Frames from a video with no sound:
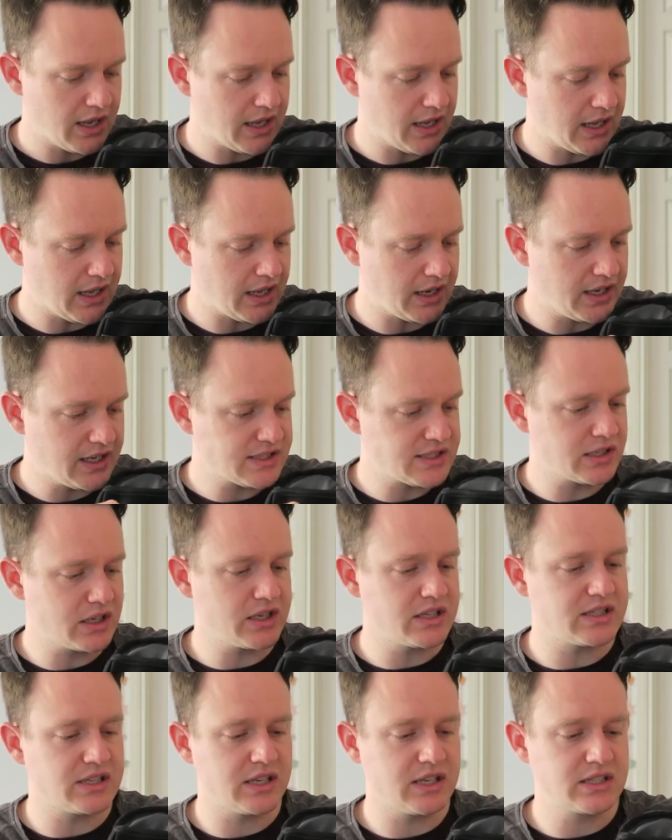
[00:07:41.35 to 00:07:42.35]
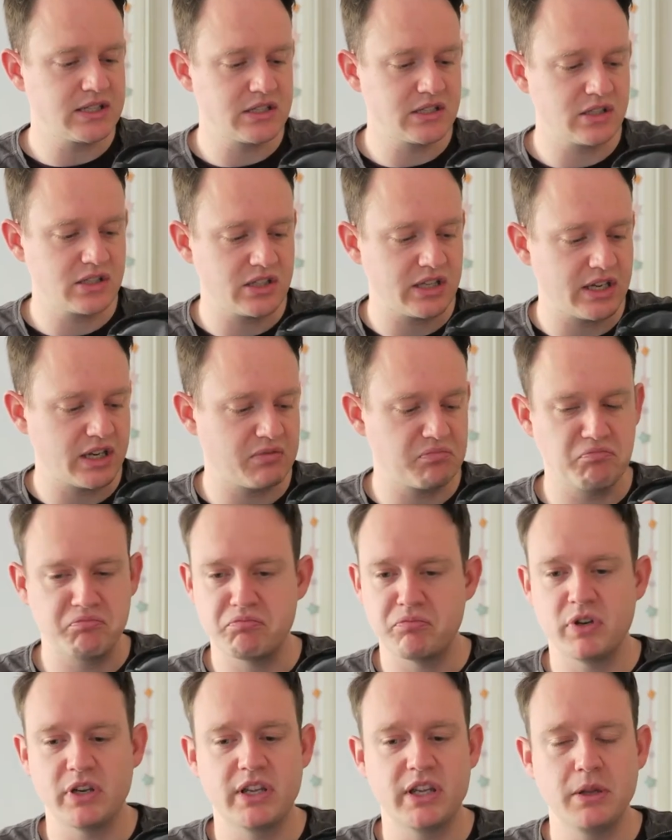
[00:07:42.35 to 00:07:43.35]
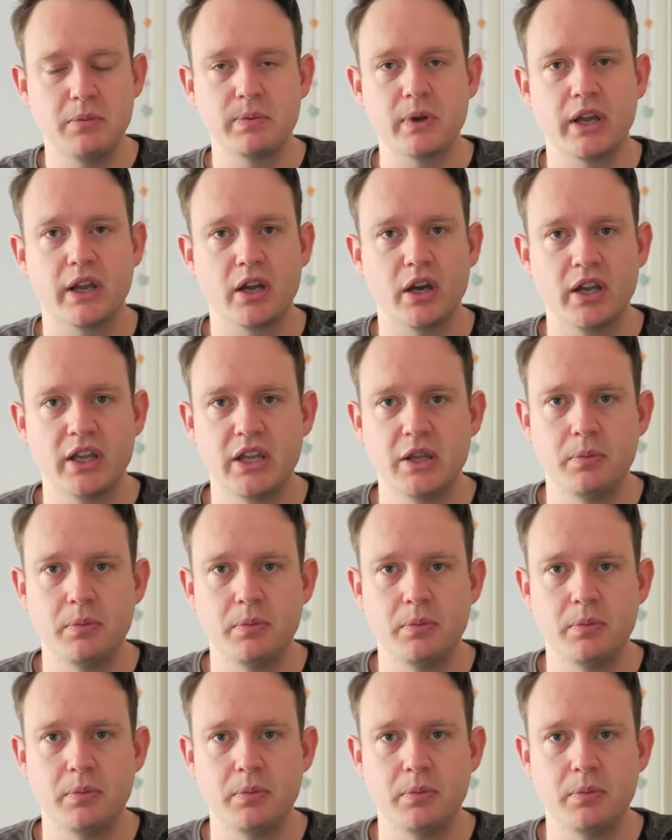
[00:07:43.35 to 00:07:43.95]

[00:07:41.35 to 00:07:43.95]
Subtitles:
And it's nice. It's just like, I